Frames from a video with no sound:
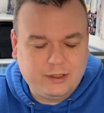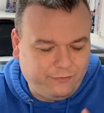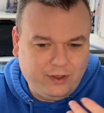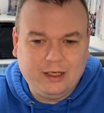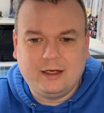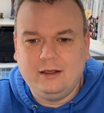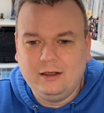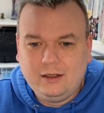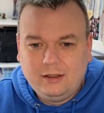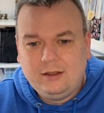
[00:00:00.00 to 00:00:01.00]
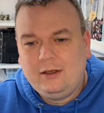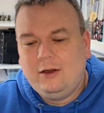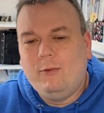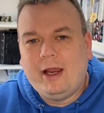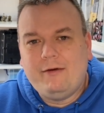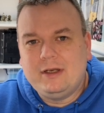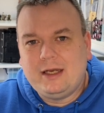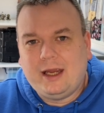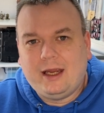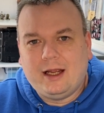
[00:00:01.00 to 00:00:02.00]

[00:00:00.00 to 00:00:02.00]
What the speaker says: your vehicle wear and tear.